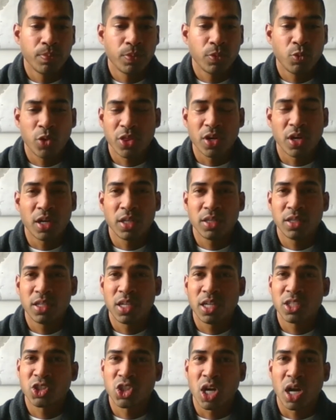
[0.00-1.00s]
With
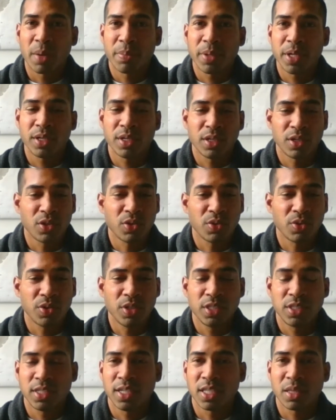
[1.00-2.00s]
online shopping
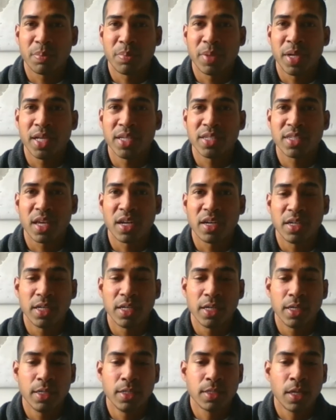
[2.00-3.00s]
increasing at the pace that it
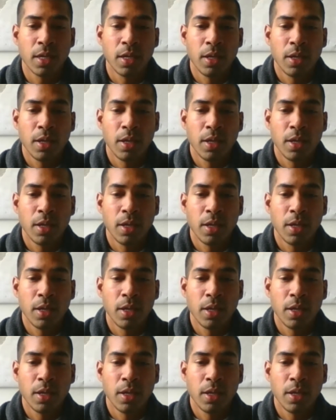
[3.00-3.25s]
is,